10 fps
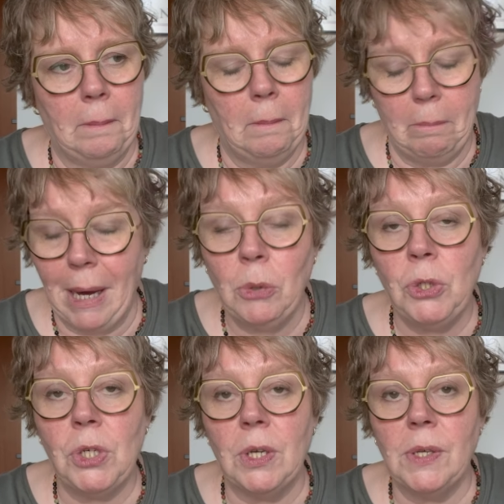
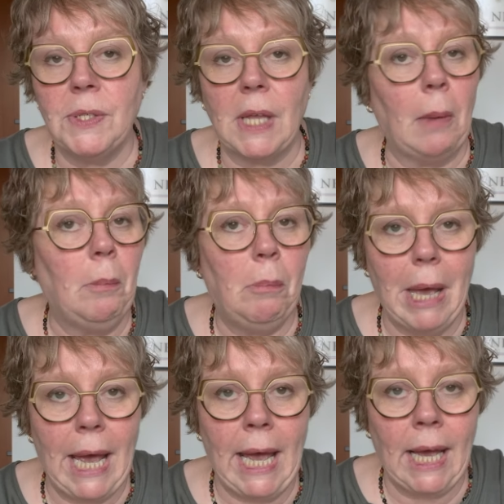pouches and
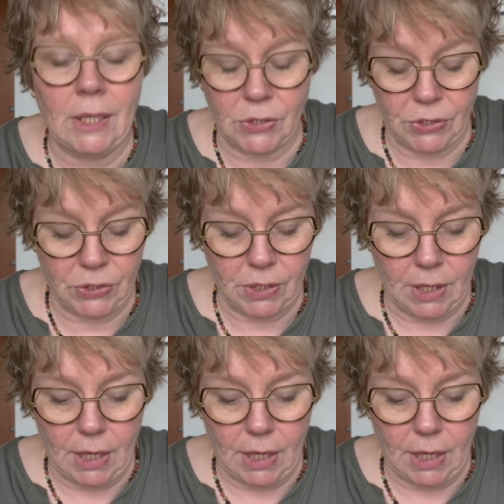bags